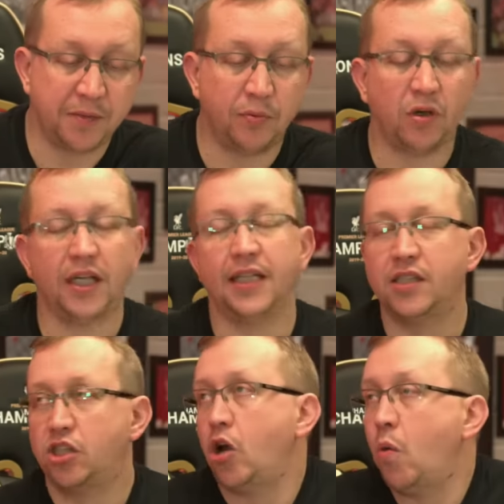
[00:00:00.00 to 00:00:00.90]
But
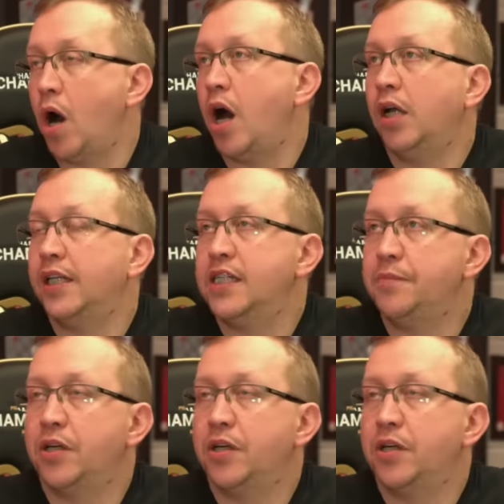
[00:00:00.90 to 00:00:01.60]
it's so hard, isn't it?